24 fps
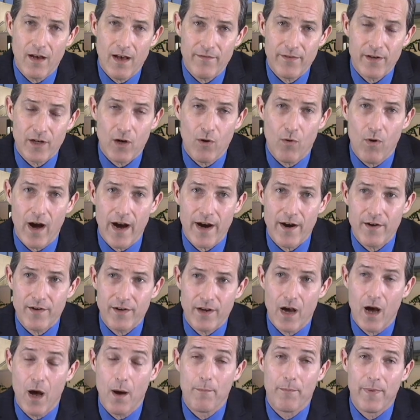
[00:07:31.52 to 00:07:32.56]
have inquired
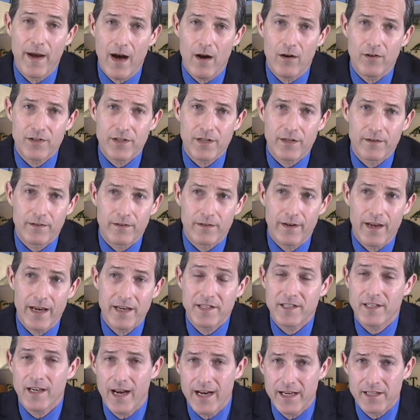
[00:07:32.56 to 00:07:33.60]
about a
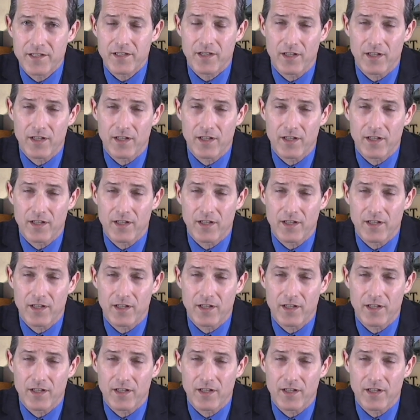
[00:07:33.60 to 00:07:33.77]
science